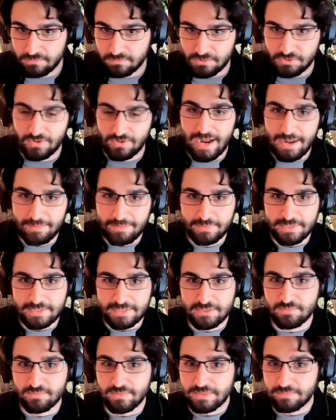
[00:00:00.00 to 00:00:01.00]
Scrapp
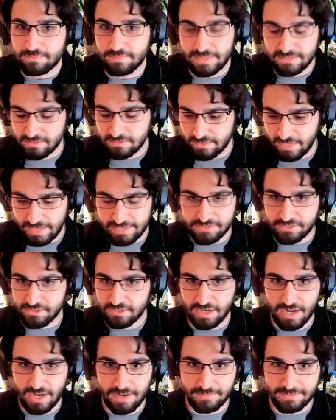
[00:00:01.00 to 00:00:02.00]
is we basically
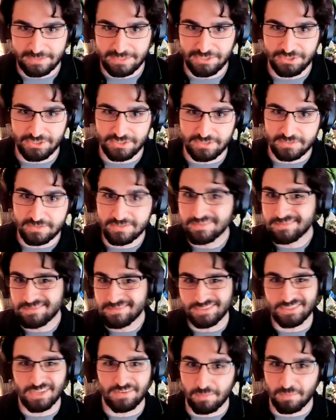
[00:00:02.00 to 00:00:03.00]
entered a competition
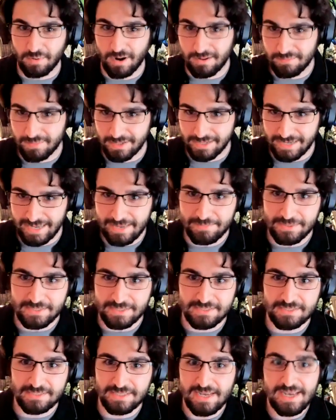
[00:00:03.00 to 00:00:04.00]
solve a problem on
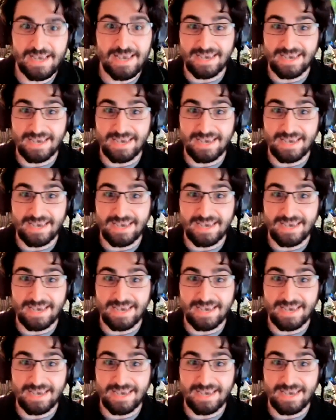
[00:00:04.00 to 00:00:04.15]
campus,